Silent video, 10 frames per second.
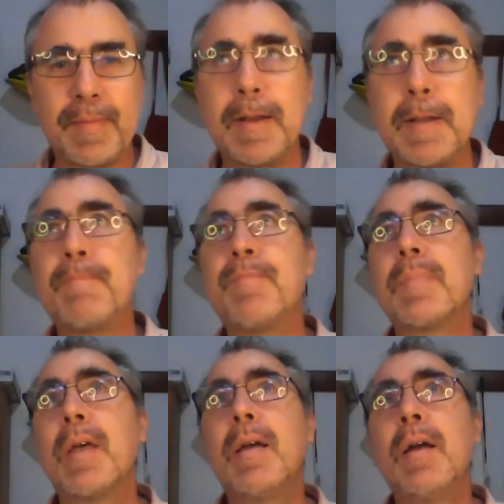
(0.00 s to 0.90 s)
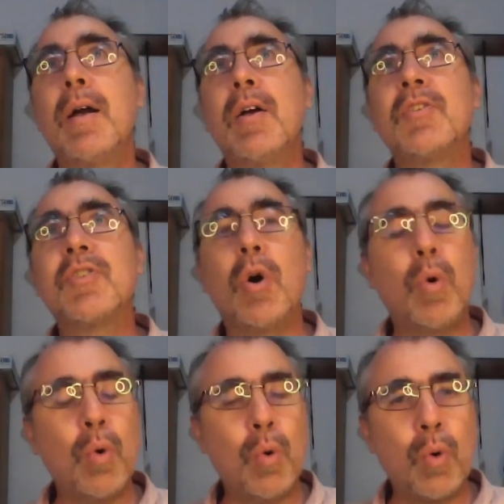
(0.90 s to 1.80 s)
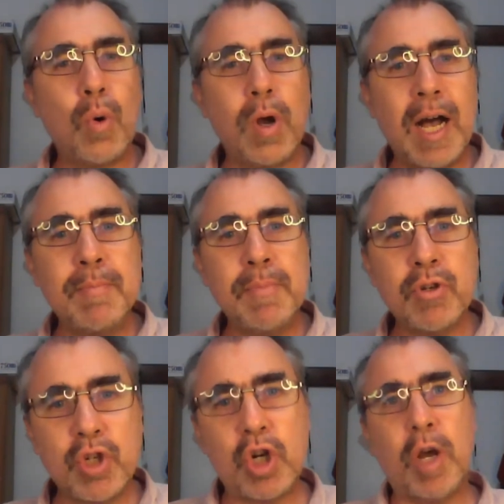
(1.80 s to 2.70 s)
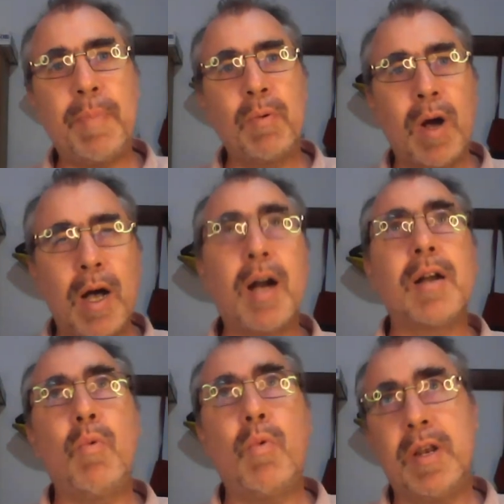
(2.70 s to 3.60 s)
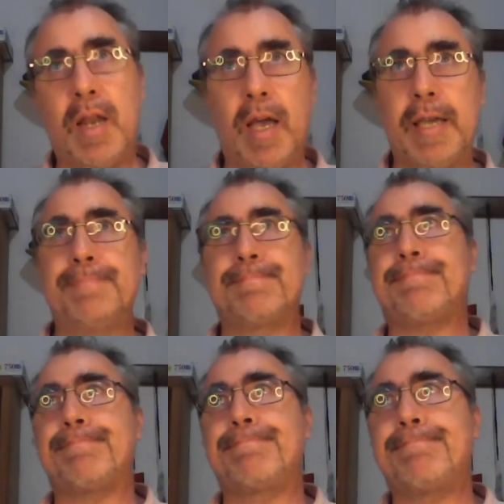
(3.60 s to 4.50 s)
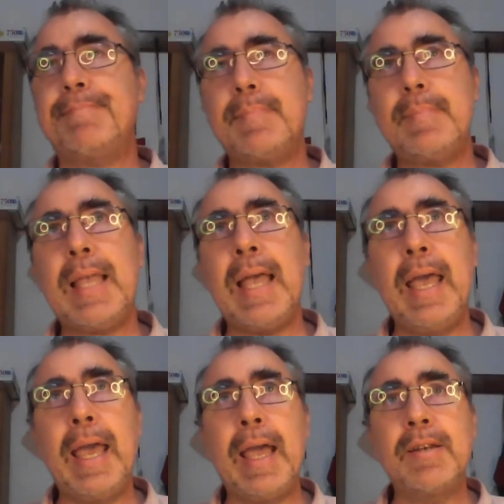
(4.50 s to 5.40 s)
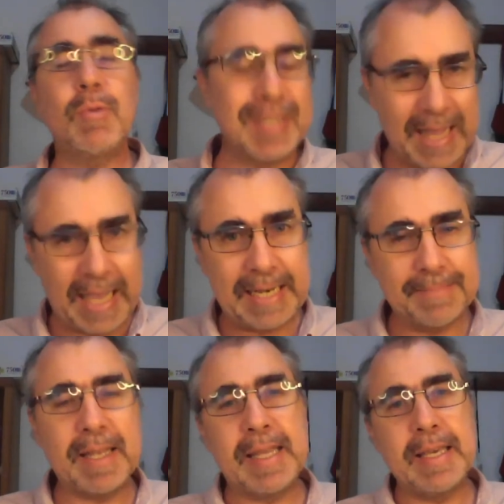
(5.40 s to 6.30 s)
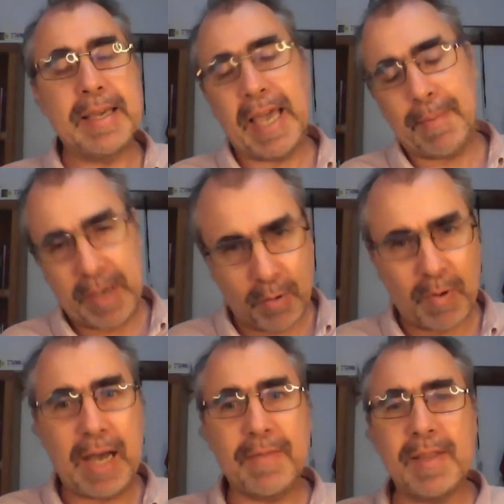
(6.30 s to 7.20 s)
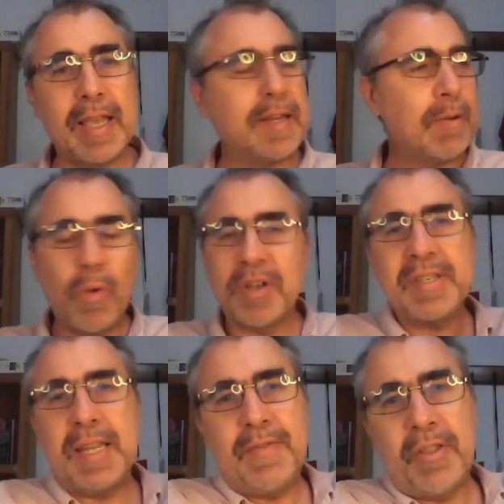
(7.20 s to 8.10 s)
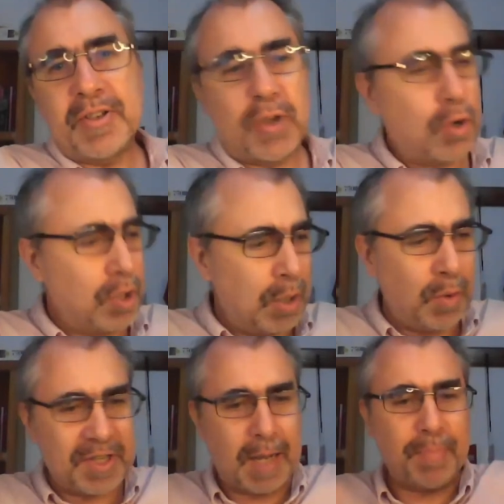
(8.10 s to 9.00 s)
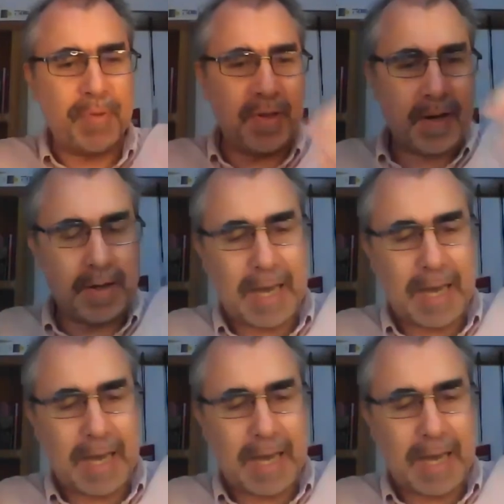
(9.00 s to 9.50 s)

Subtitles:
right? So AMLO showed up in Oaxaca one night. And it was late, and he arrived late, and it wasn't even in the Zocalo, it was up the